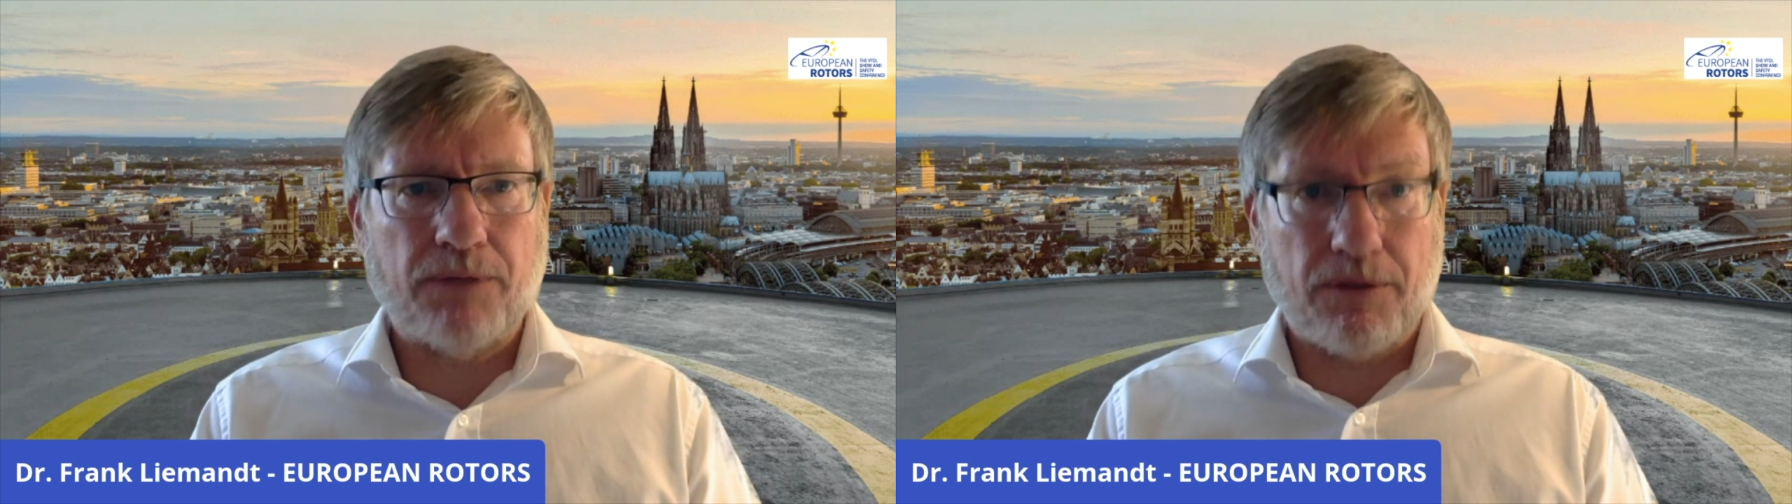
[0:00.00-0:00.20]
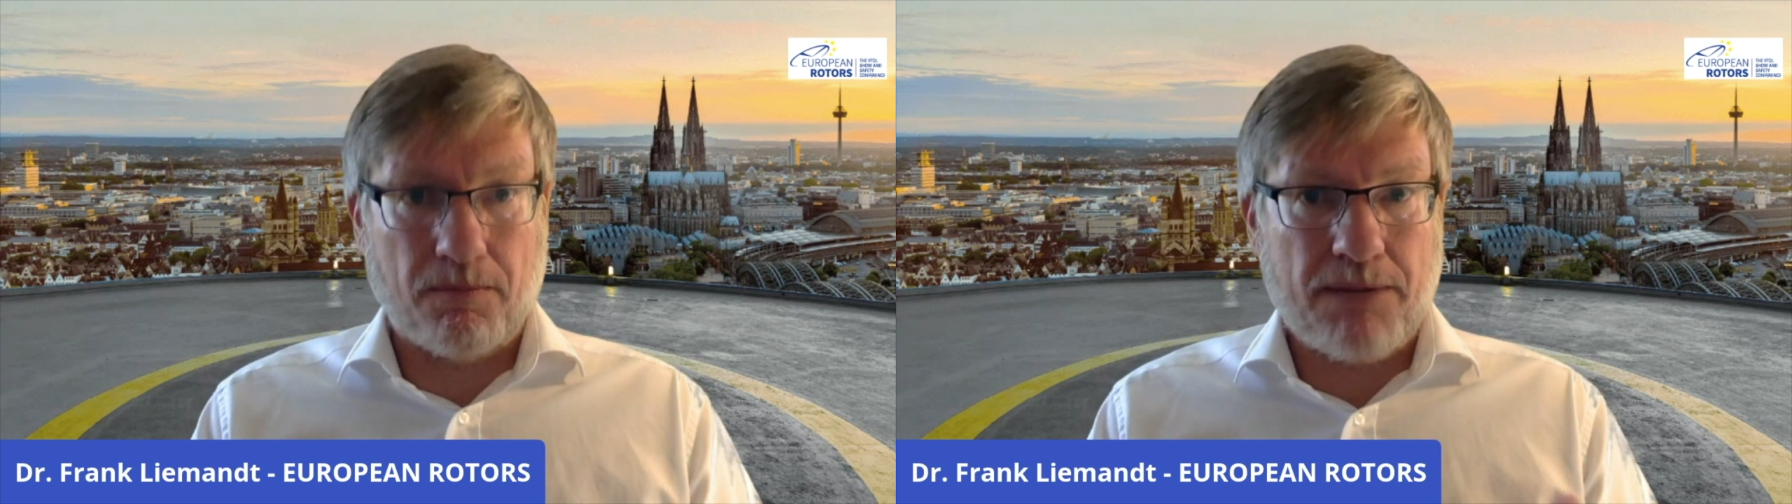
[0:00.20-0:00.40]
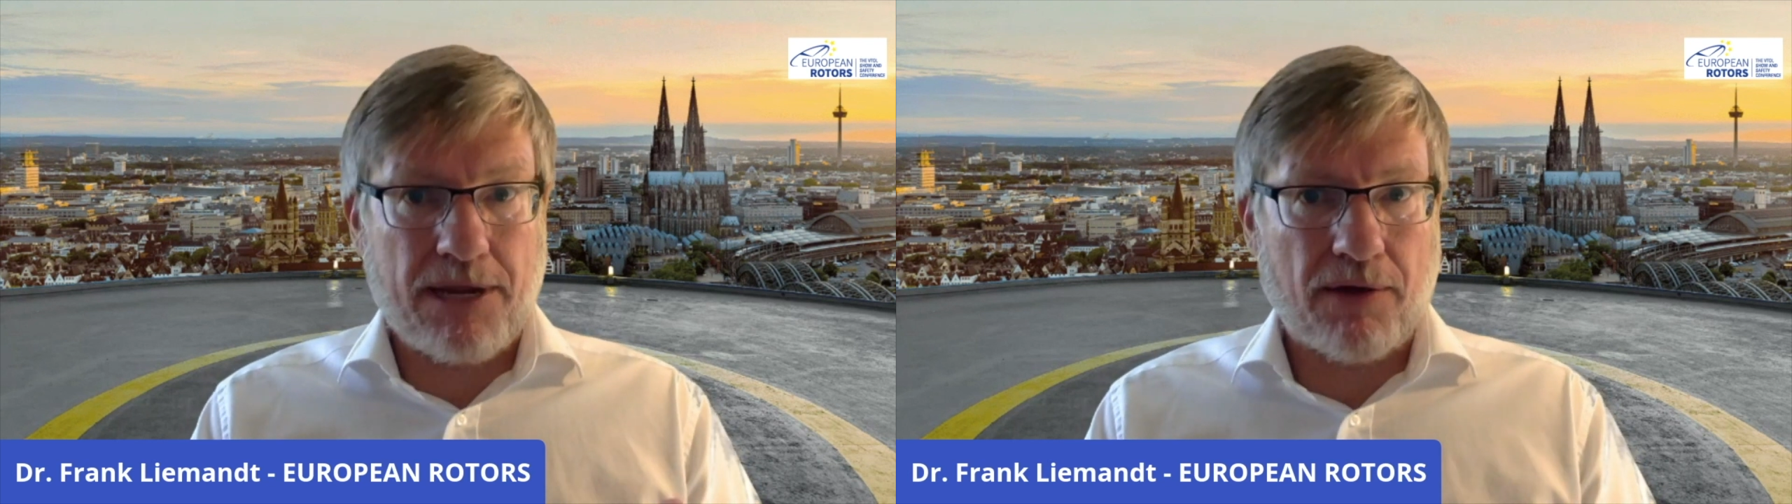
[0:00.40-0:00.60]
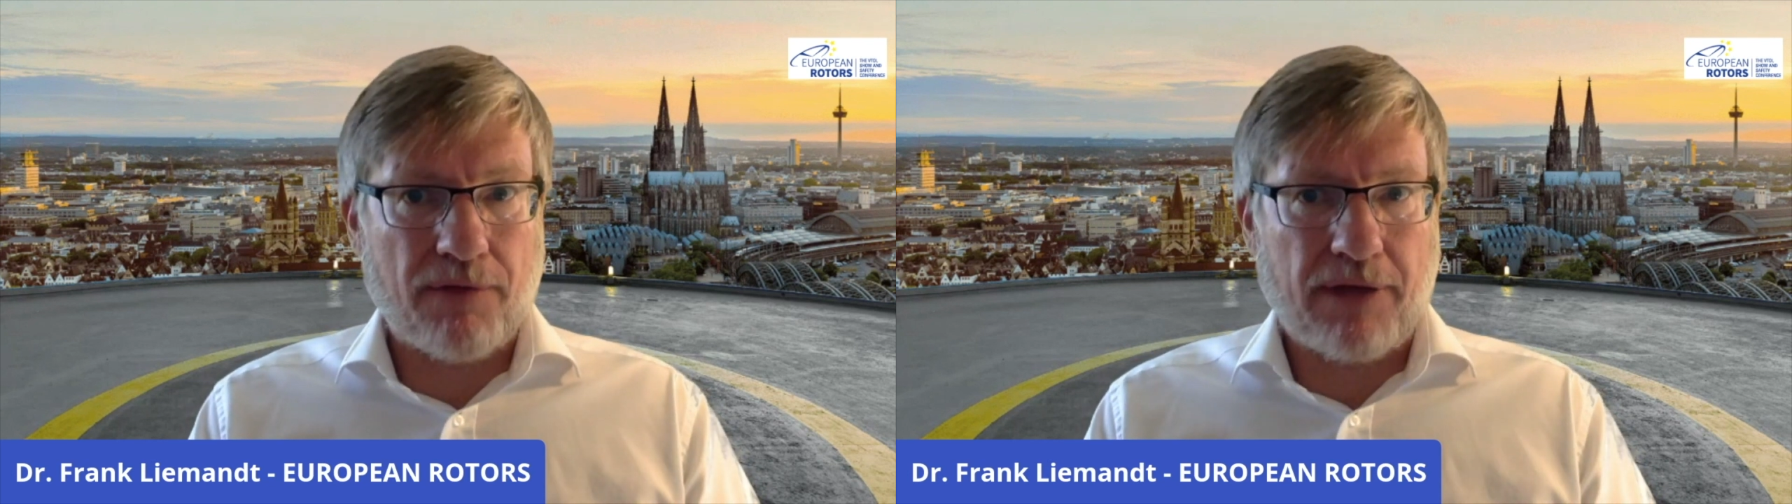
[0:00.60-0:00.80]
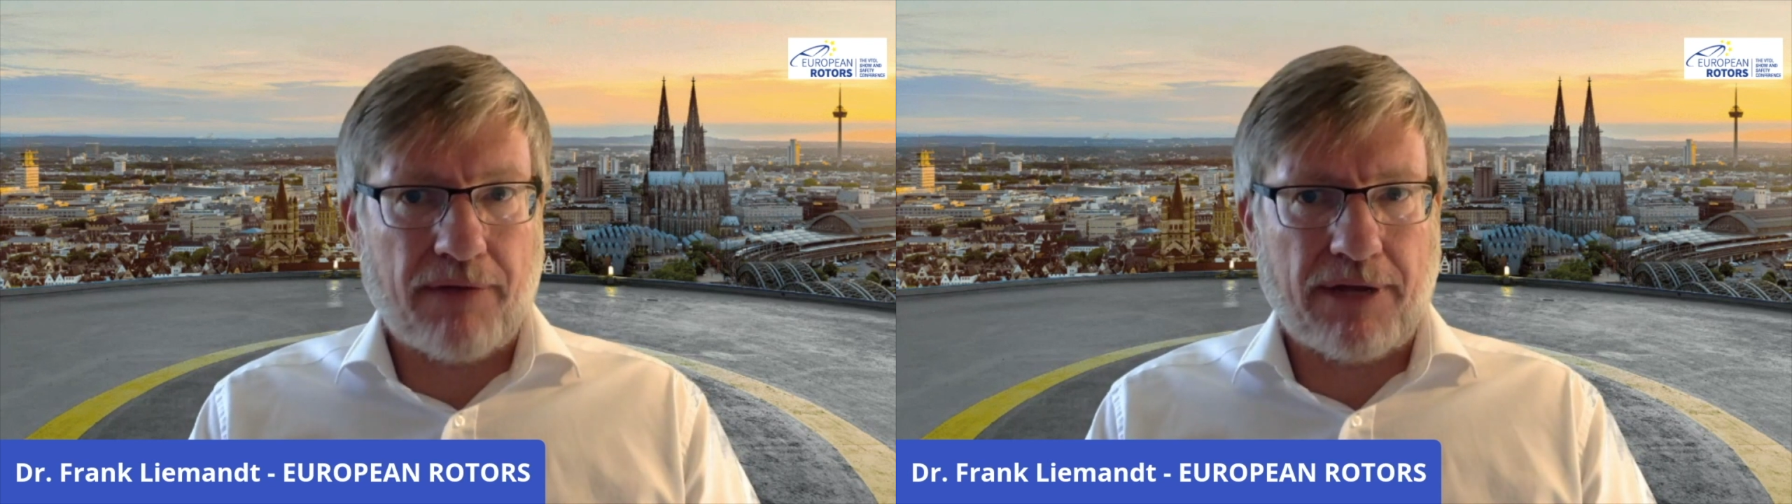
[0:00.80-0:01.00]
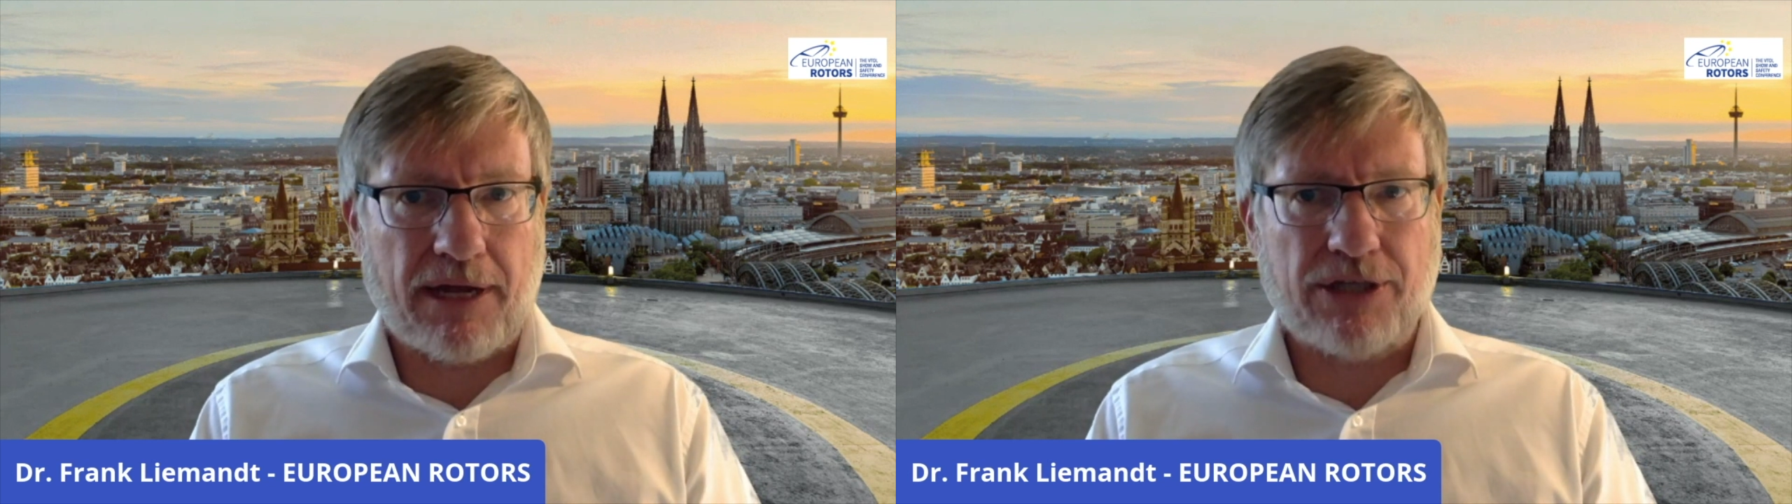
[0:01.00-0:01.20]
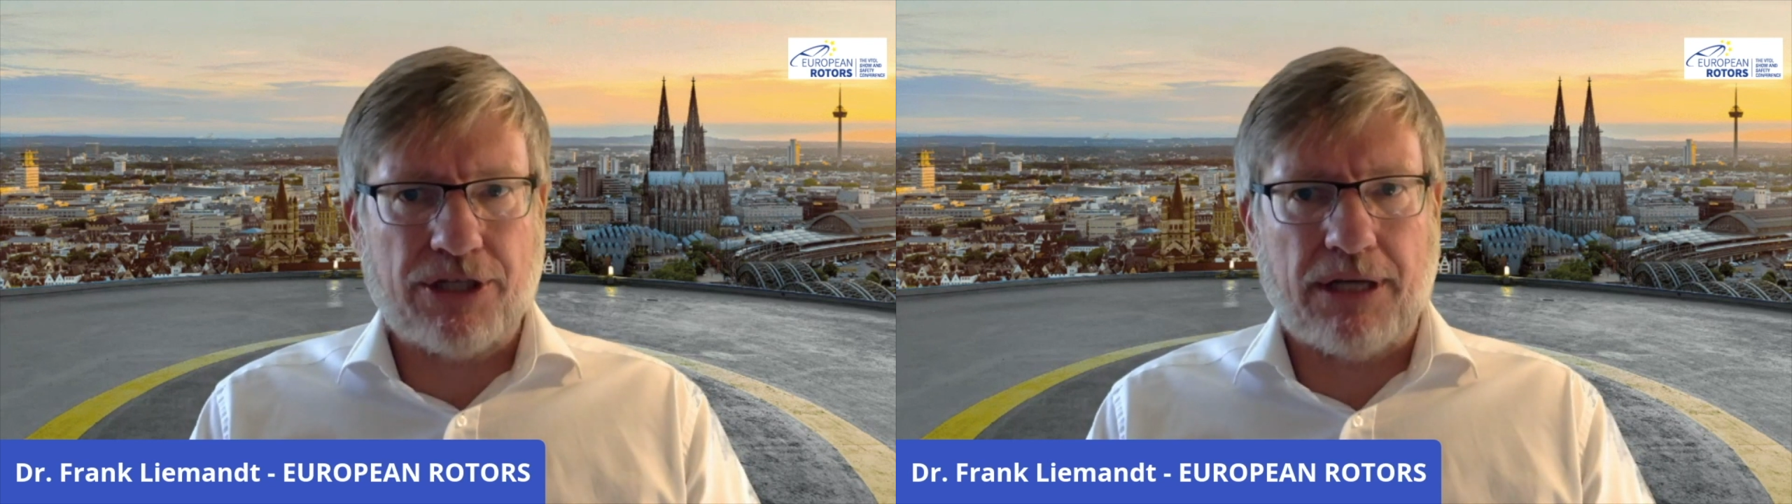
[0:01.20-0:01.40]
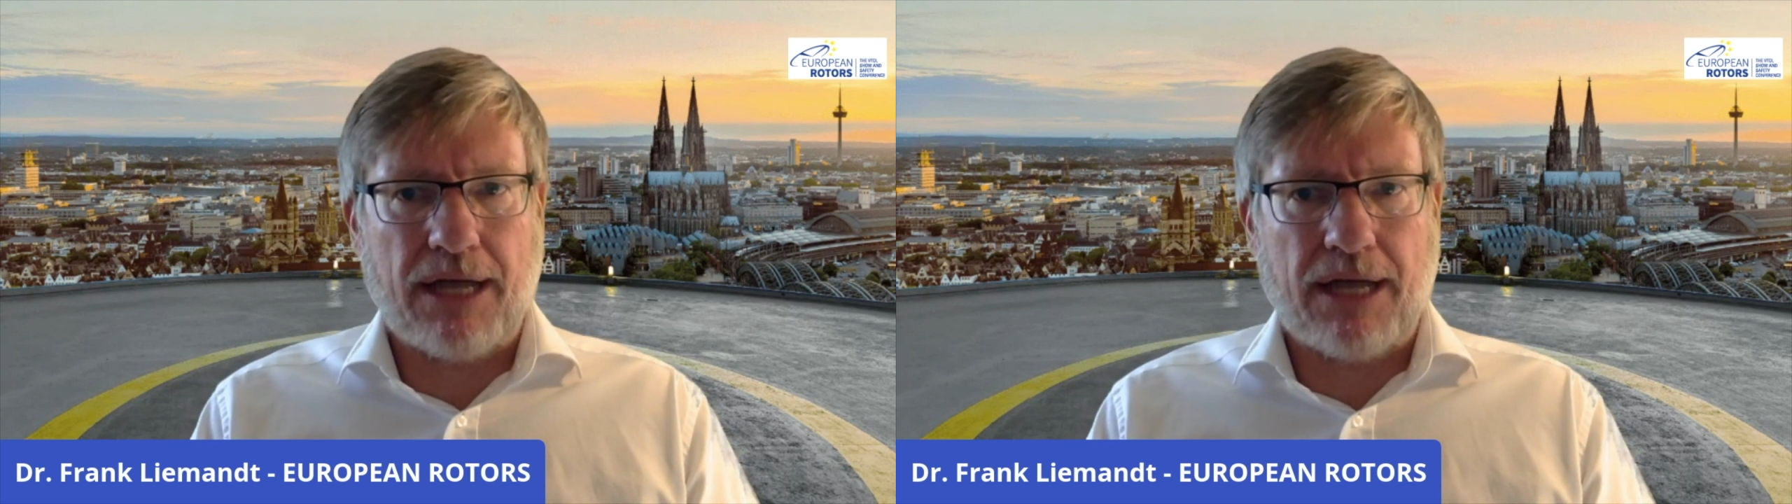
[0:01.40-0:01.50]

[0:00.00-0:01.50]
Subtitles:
the bee of aviation,